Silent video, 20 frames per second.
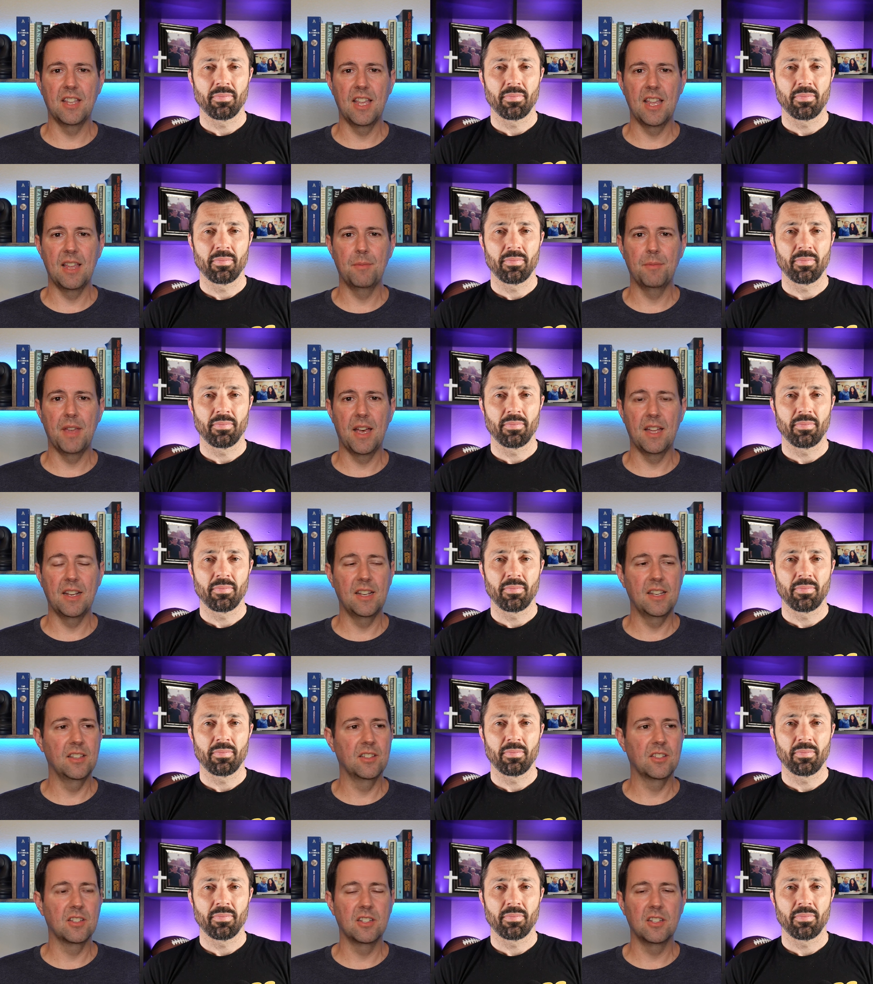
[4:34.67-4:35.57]
Speaker 1: game that
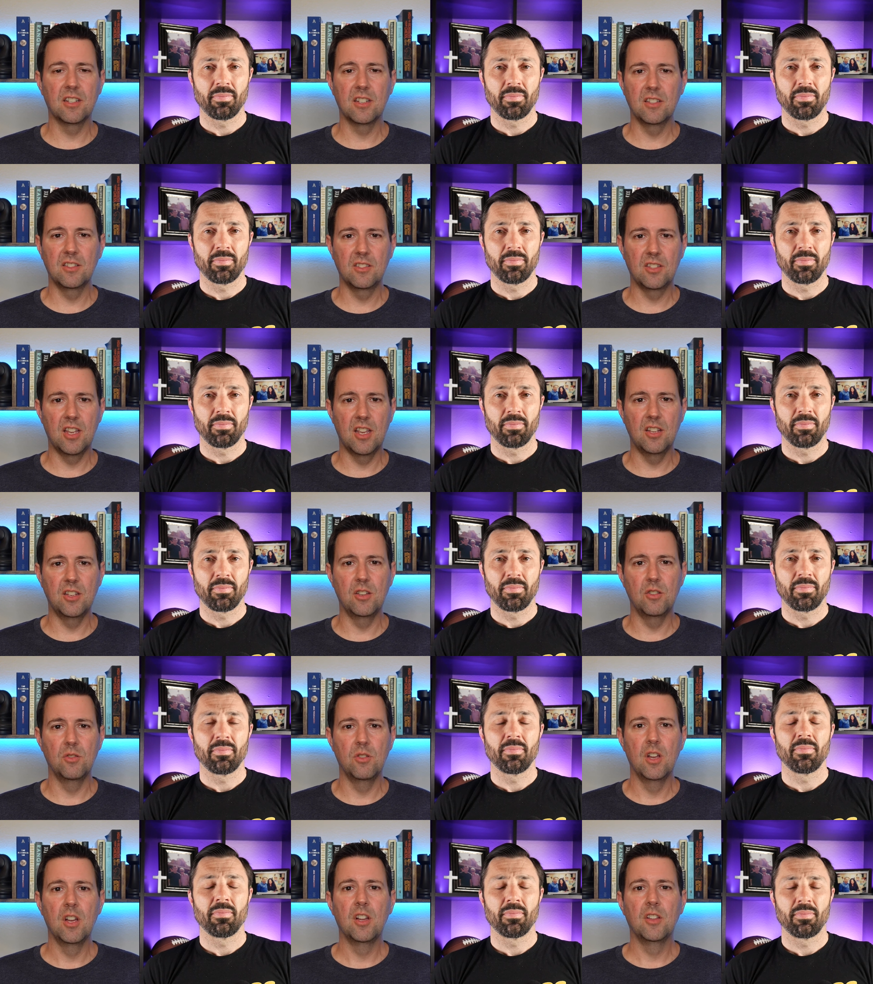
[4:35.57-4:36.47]
is going to
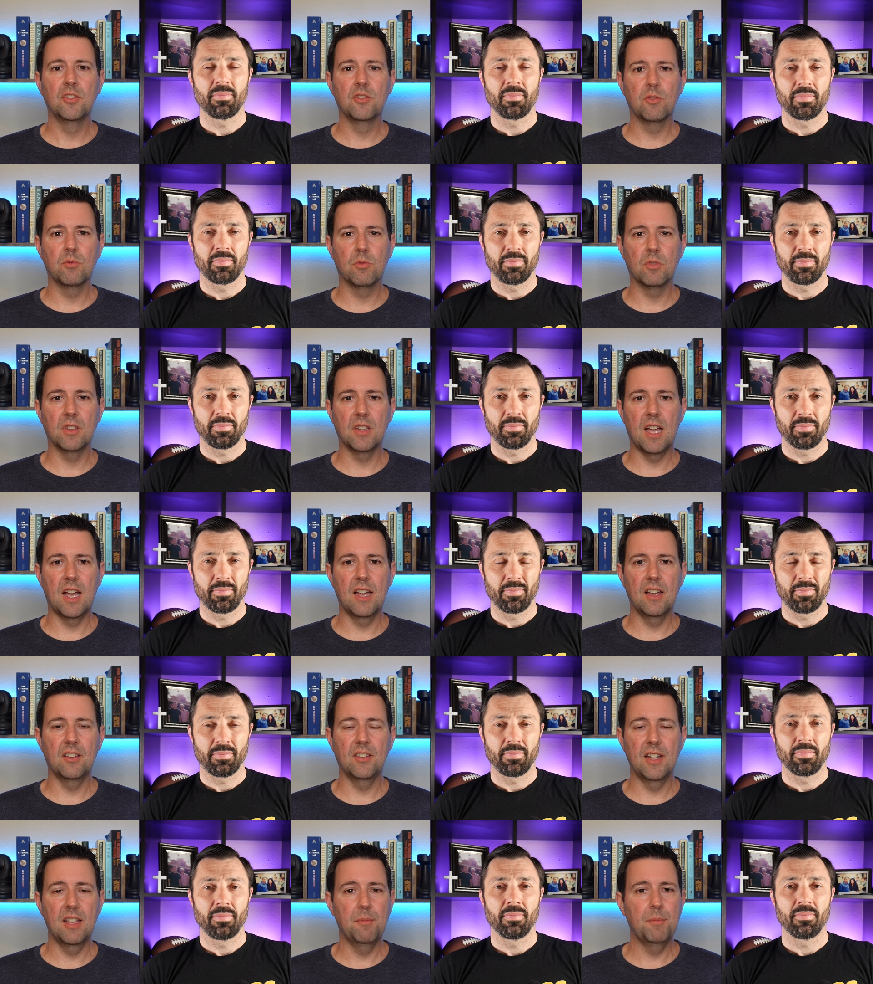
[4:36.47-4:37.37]
continue to rely
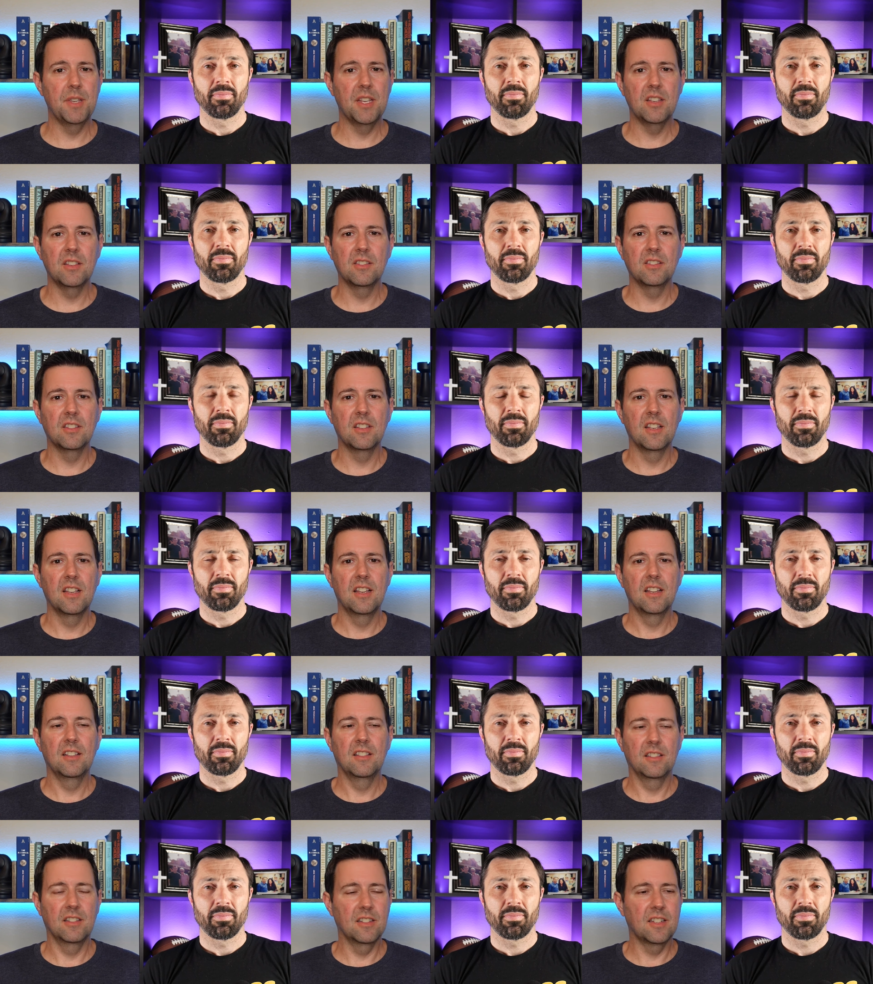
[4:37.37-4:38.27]
on him because
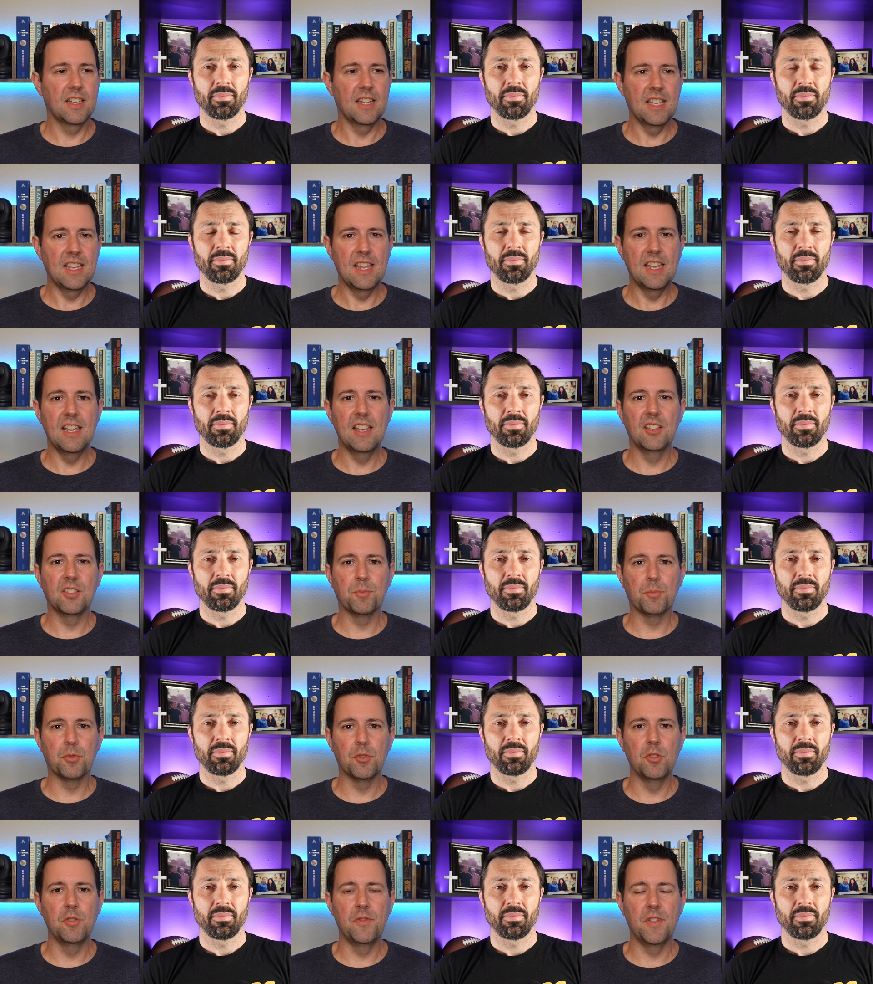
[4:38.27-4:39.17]
look, he is
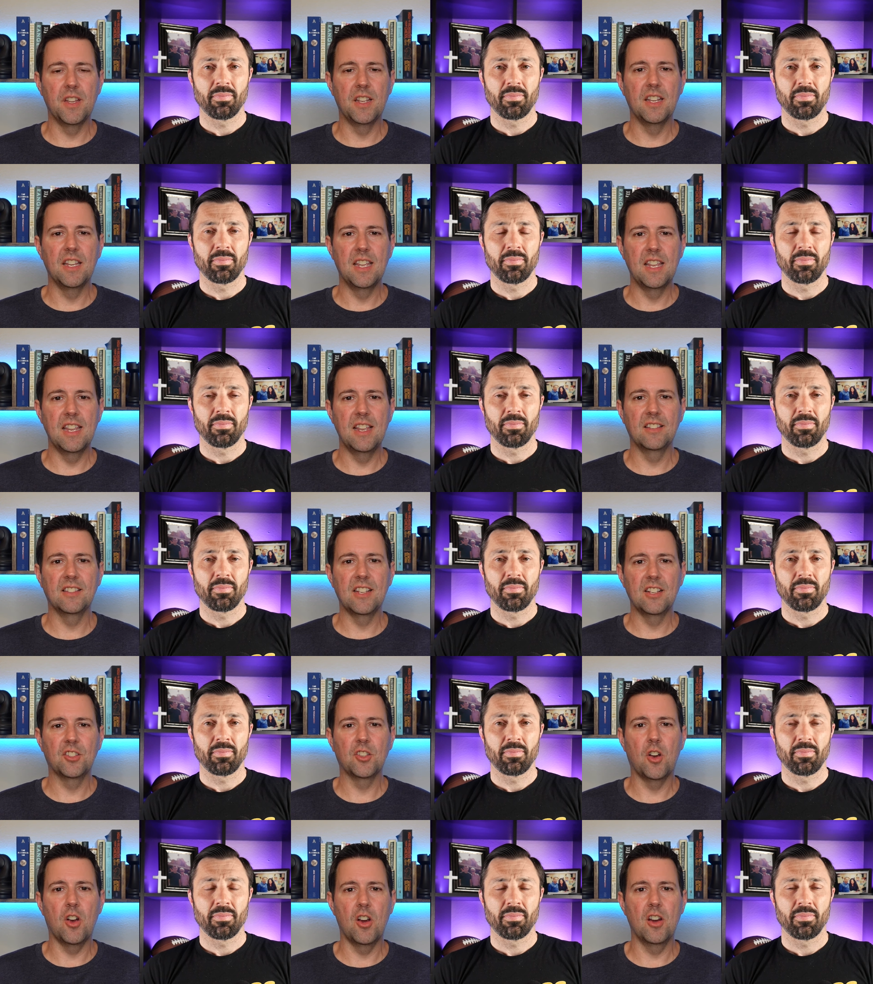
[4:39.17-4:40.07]
proven. He is a
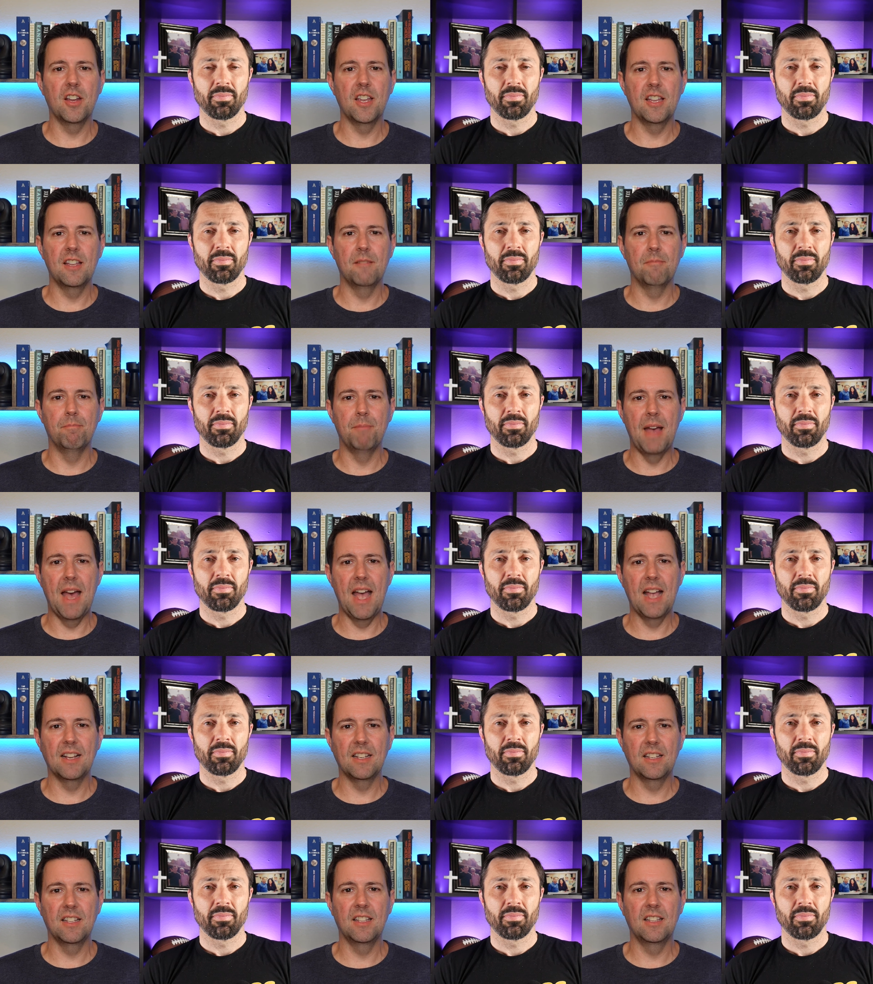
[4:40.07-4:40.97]
target
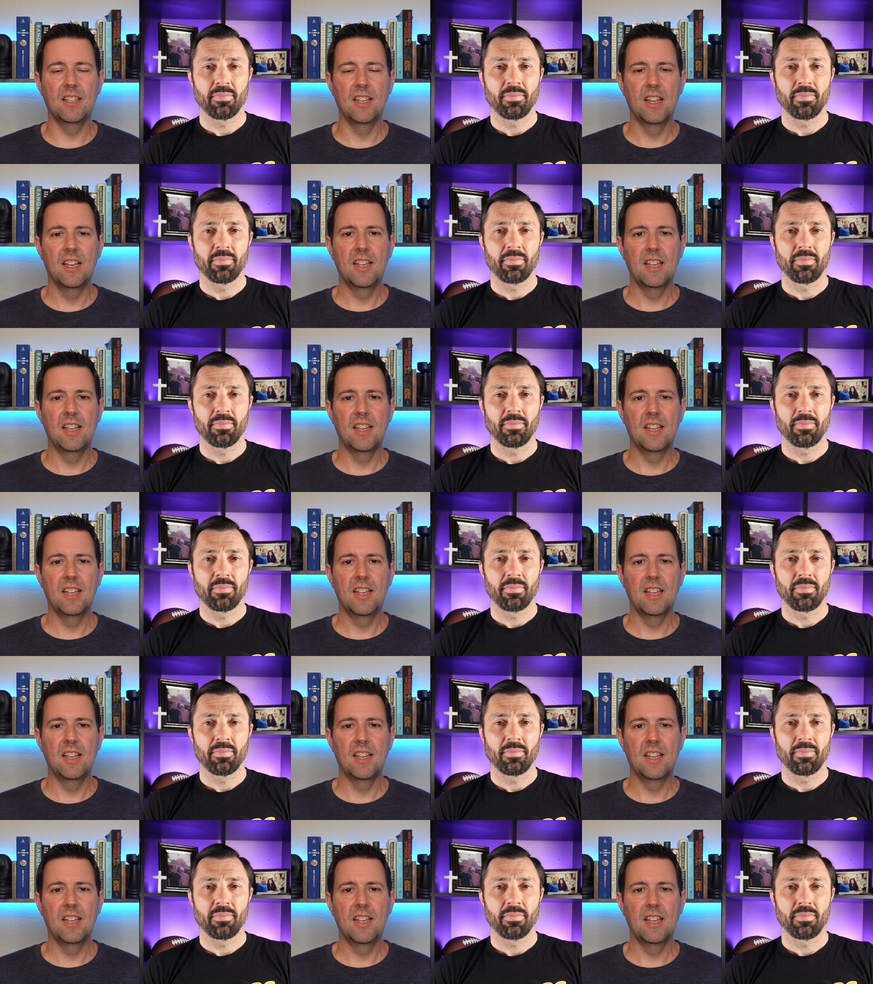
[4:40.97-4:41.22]
magnet.